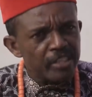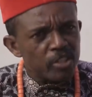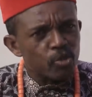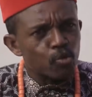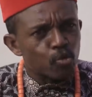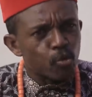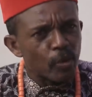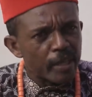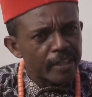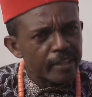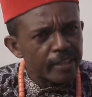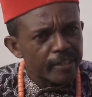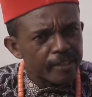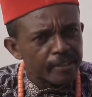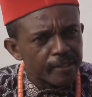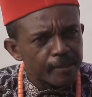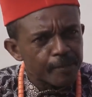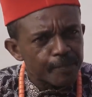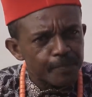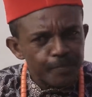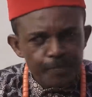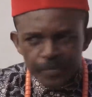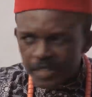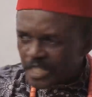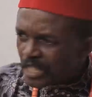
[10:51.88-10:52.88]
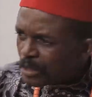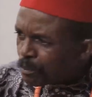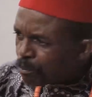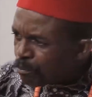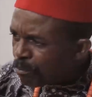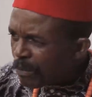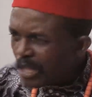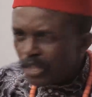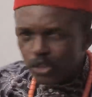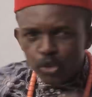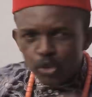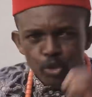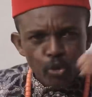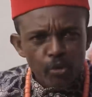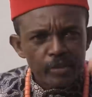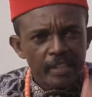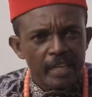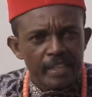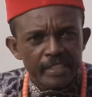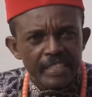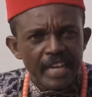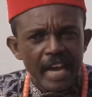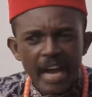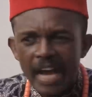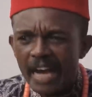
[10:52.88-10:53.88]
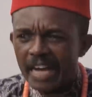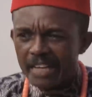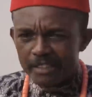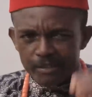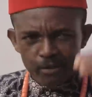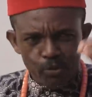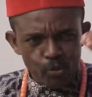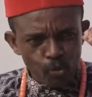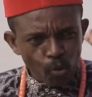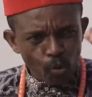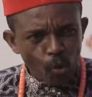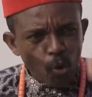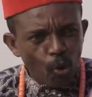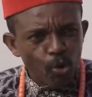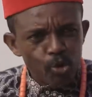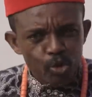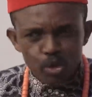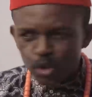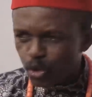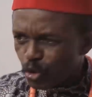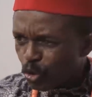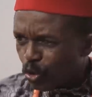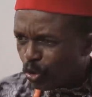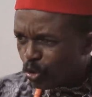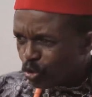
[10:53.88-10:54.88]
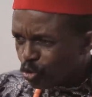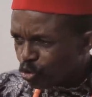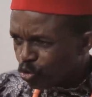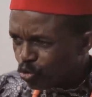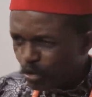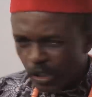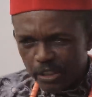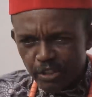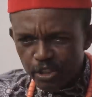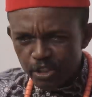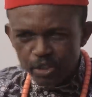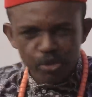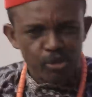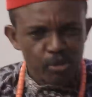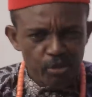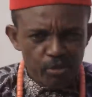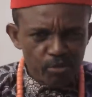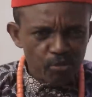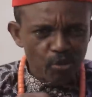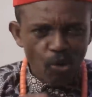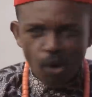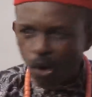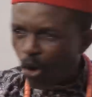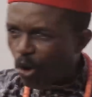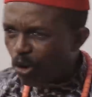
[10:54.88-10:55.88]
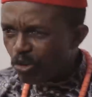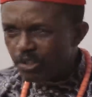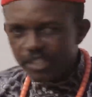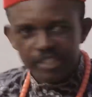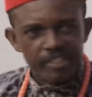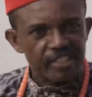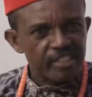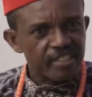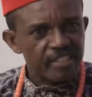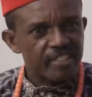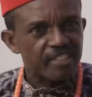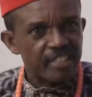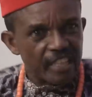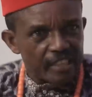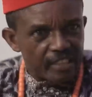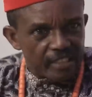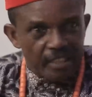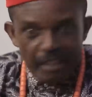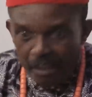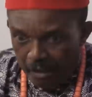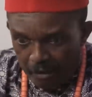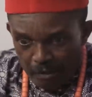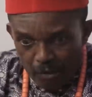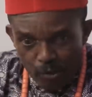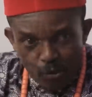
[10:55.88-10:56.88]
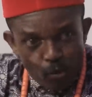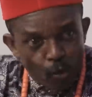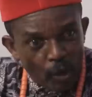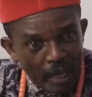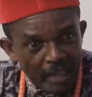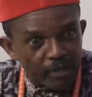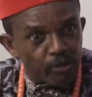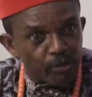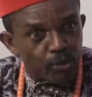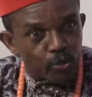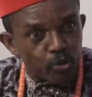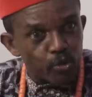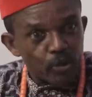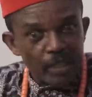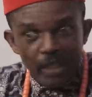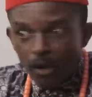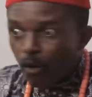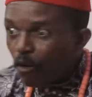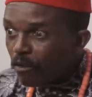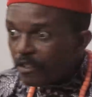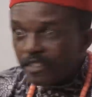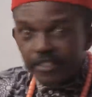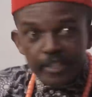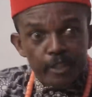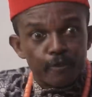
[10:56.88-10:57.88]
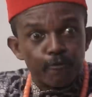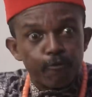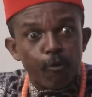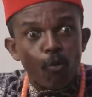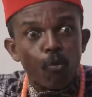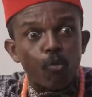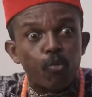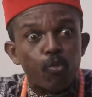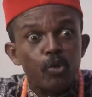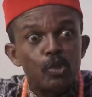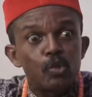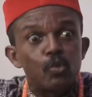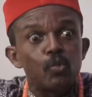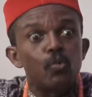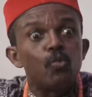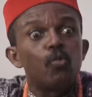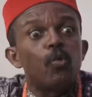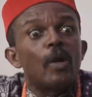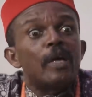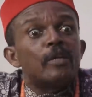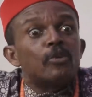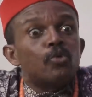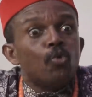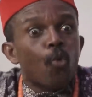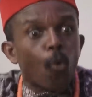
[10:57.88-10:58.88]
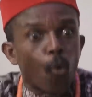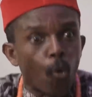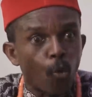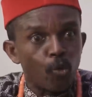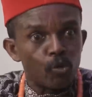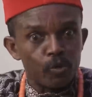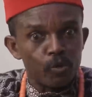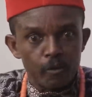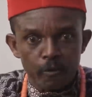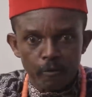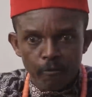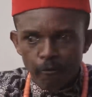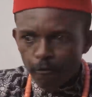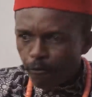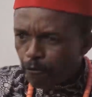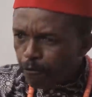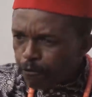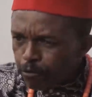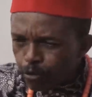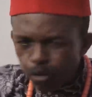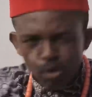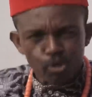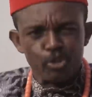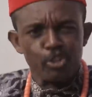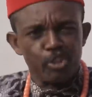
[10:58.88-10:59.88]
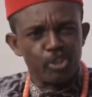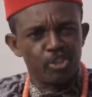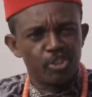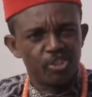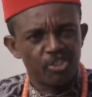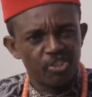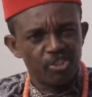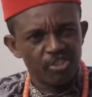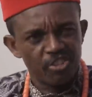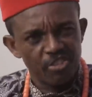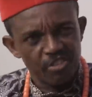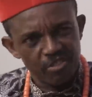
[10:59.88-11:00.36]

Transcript: his reign, he made sure that our culture, tradition, all the things that helped us with, all the things for which we were known, flourished.